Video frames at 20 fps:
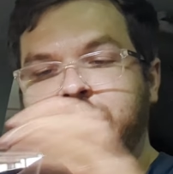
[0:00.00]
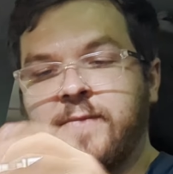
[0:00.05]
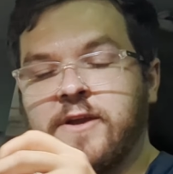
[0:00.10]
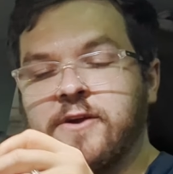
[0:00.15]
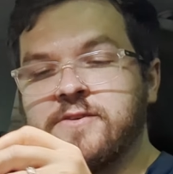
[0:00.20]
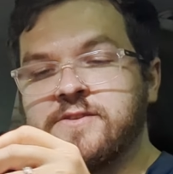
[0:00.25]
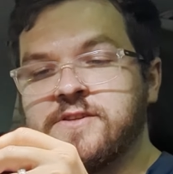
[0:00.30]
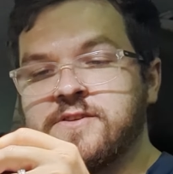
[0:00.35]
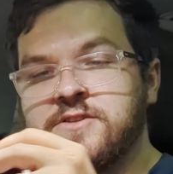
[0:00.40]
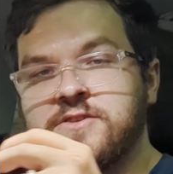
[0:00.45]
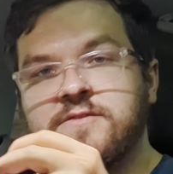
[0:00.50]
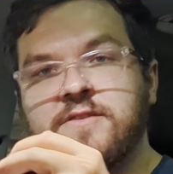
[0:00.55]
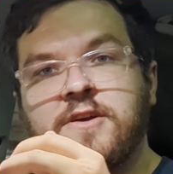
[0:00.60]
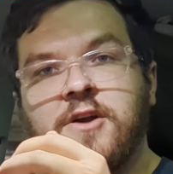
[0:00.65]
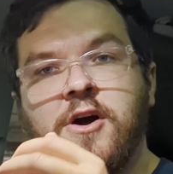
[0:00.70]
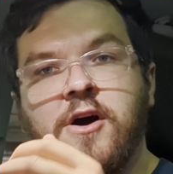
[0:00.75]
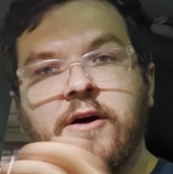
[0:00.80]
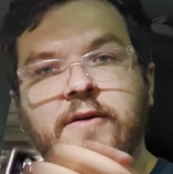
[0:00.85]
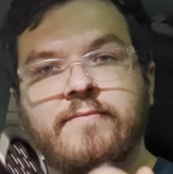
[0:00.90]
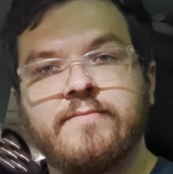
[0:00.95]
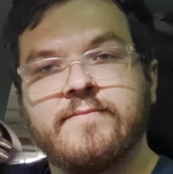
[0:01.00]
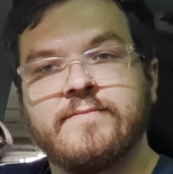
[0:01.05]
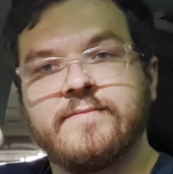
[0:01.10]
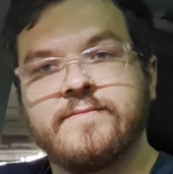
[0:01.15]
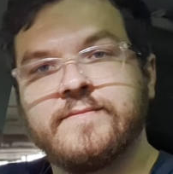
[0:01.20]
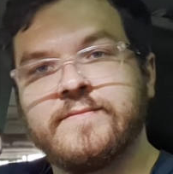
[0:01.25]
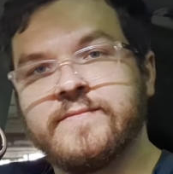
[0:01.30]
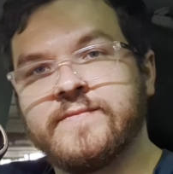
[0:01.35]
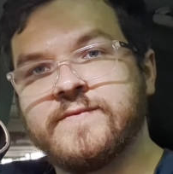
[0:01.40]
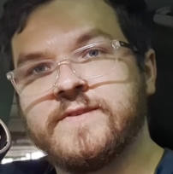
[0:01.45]
goes into the car.
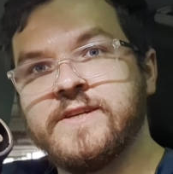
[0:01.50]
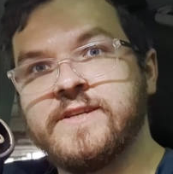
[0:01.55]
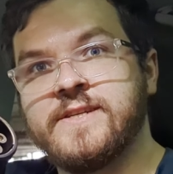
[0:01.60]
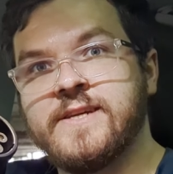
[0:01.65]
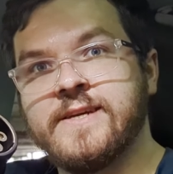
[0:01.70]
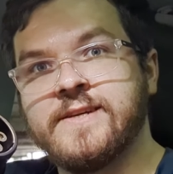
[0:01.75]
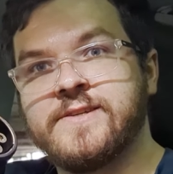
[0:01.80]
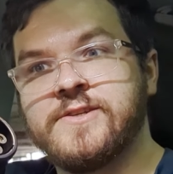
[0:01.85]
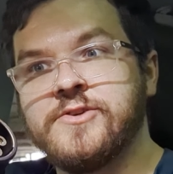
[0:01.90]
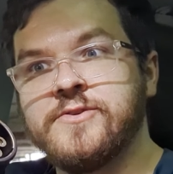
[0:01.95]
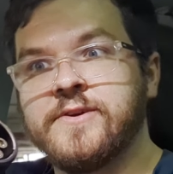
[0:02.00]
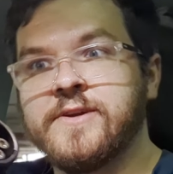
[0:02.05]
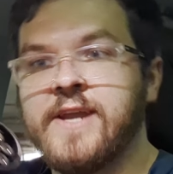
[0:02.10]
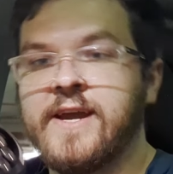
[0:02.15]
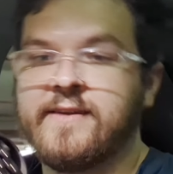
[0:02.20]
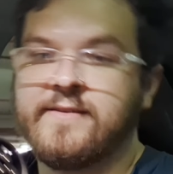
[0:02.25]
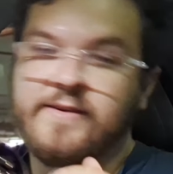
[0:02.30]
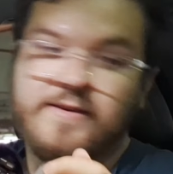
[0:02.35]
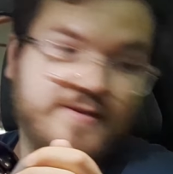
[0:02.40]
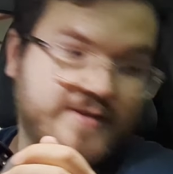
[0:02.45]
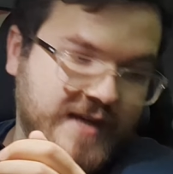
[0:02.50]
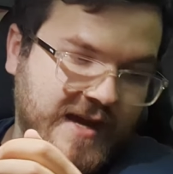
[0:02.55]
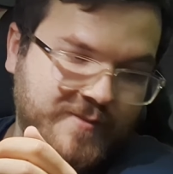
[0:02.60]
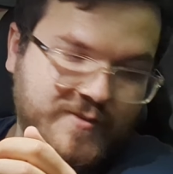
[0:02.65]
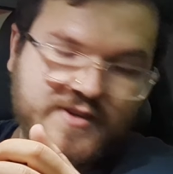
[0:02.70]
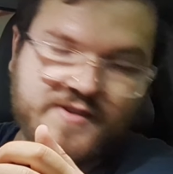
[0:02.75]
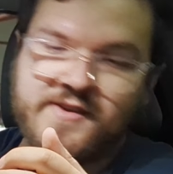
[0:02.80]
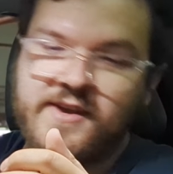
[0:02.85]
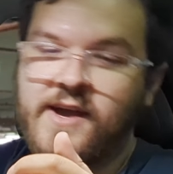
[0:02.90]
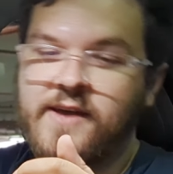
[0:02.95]
CCS2 connector, same
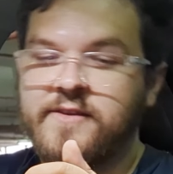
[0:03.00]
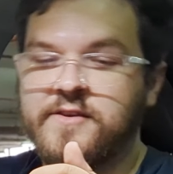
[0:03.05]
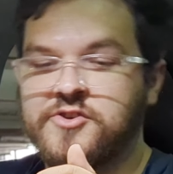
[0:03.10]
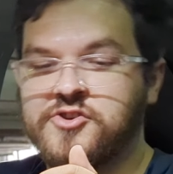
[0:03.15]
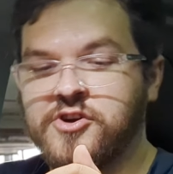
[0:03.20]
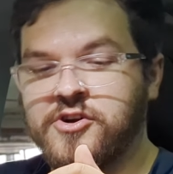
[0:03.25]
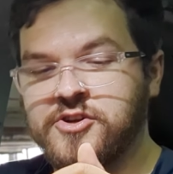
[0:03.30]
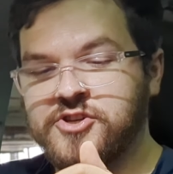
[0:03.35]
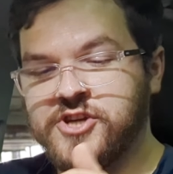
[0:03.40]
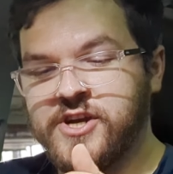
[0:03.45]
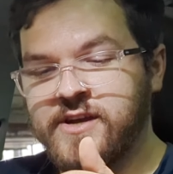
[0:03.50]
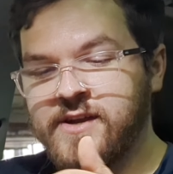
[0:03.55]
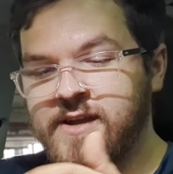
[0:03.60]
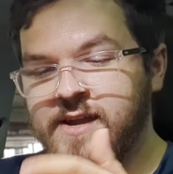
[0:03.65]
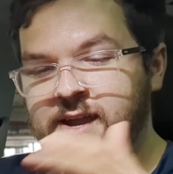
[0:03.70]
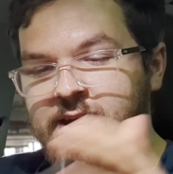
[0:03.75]
as the other charger.